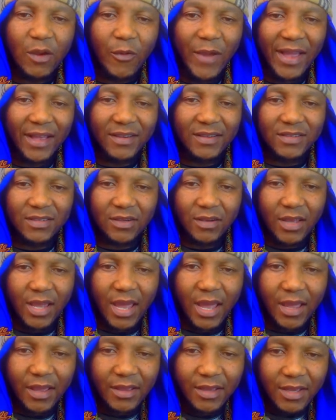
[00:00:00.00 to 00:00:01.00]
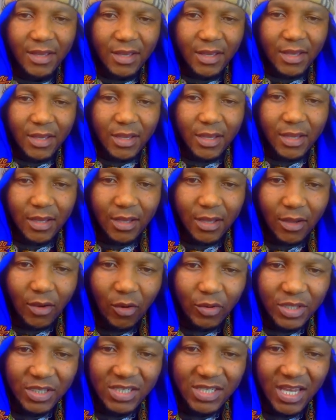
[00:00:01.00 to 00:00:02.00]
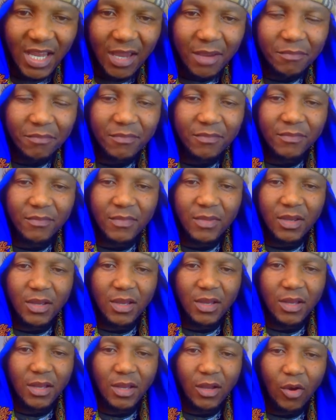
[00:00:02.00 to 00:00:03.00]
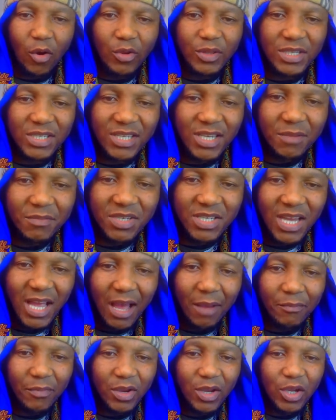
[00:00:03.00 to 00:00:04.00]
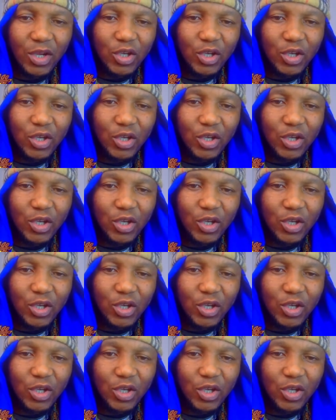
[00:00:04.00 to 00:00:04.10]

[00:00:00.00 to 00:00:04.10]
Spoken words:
workers, okay, on the same job.